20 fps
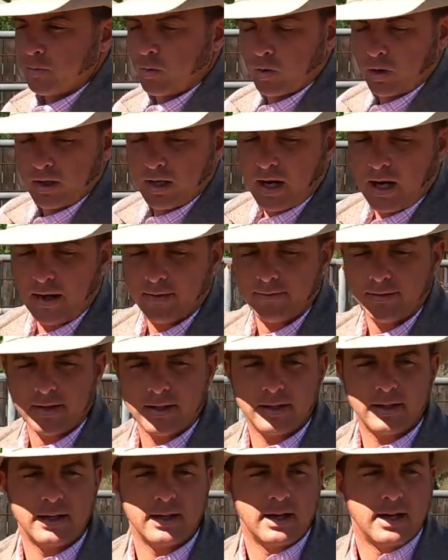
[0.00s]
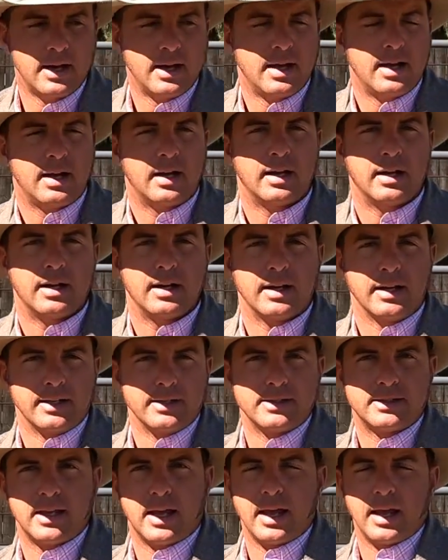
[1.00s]
more confident
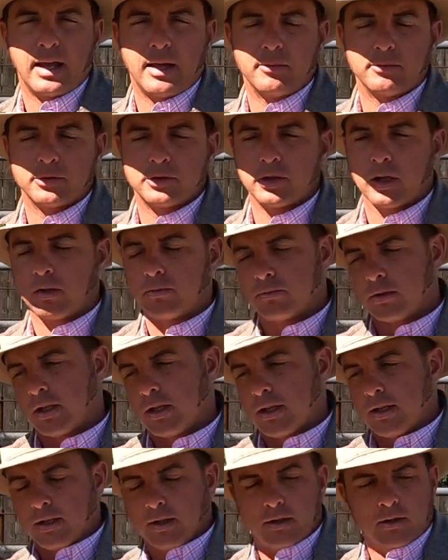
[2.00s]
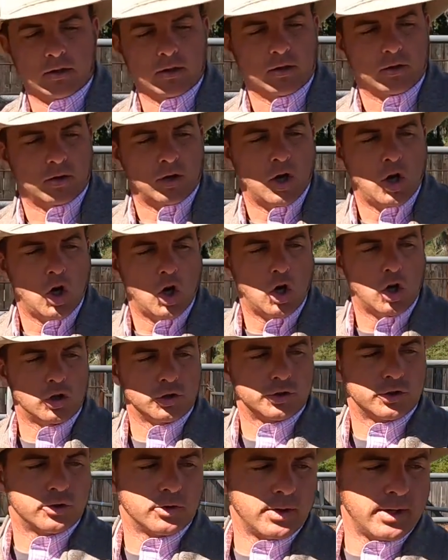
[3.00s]
and tame. So a little
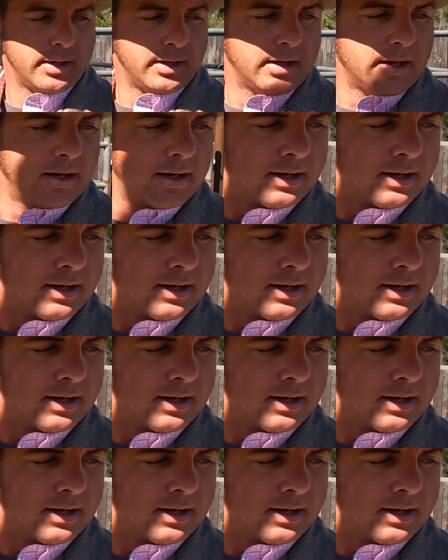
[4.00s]
haltering